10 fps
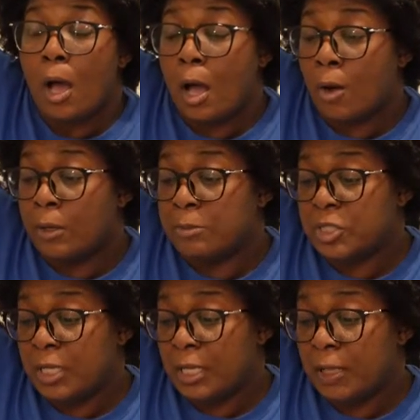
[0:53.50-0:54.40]

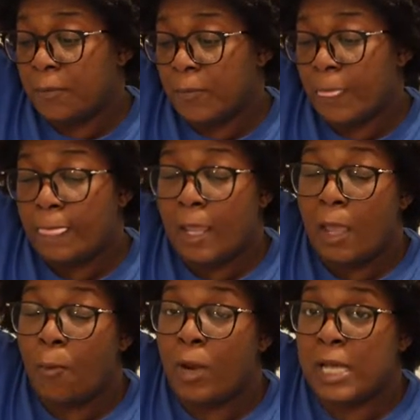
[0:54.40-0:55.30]
OMG.
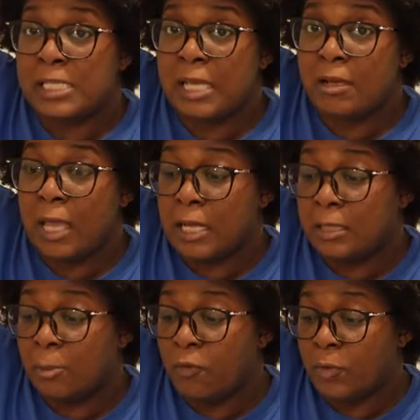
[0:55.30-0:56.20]
When I tell y'all,
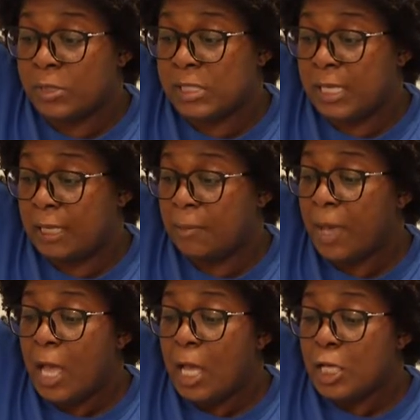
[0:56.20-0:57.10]
the movie was deep.
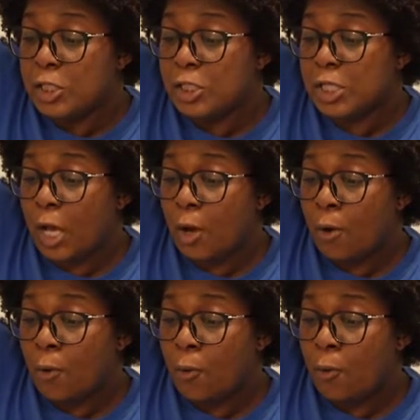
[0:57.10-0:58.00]

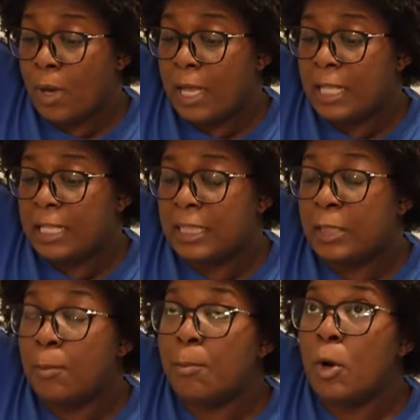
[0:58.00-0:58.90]
So
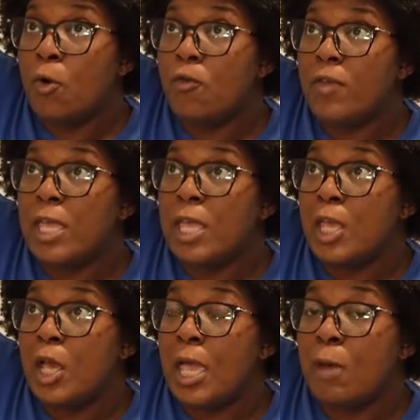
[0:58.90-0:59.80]
the
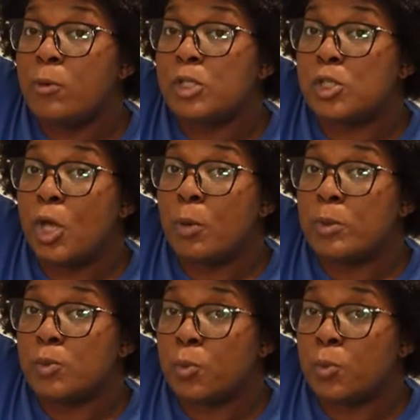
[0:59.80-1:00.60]
movie, it was, it was